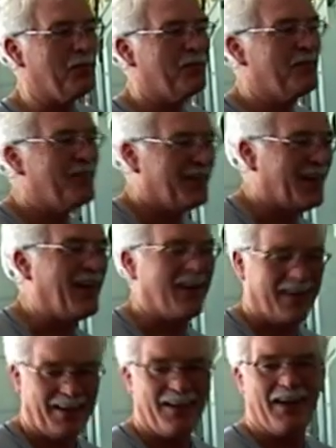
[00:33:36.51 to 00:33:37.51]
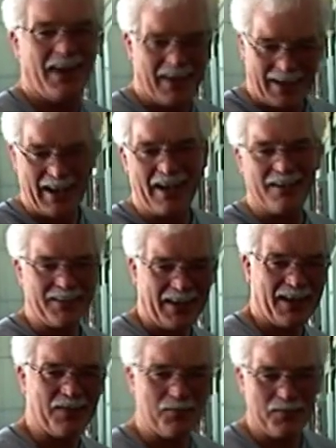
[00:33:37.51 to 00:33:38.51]
You, so yeah how, yes,
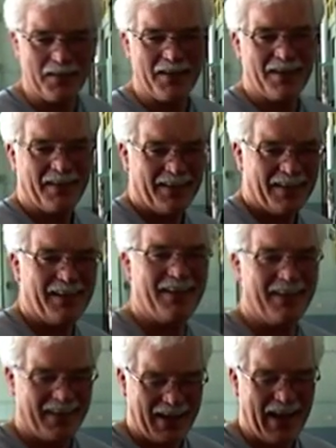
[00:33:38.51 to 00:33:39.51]
how, Dr. Wilbur found you.